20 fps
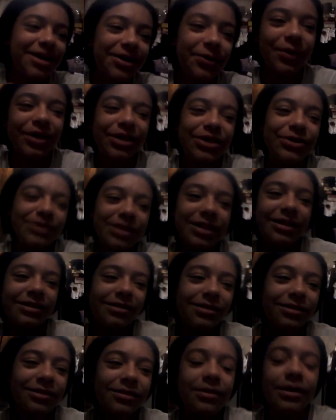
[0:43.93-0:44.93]
We're
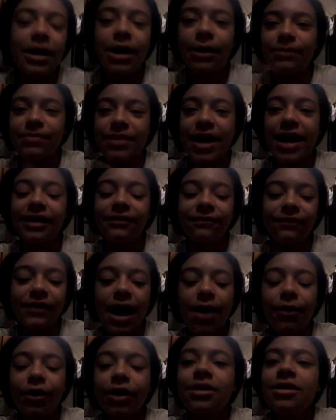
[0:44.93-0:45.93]
using um, that and
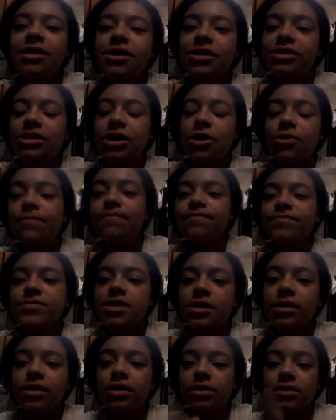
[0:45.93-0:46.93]
flour. So,
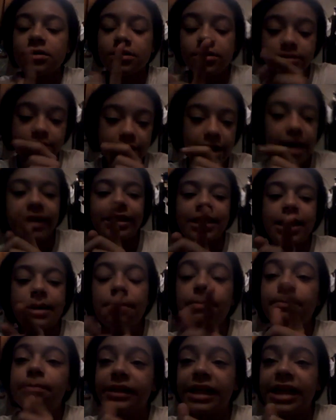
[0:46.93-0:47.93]
and
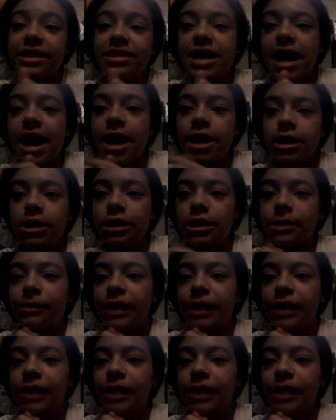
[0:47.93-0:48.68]
then blend that in the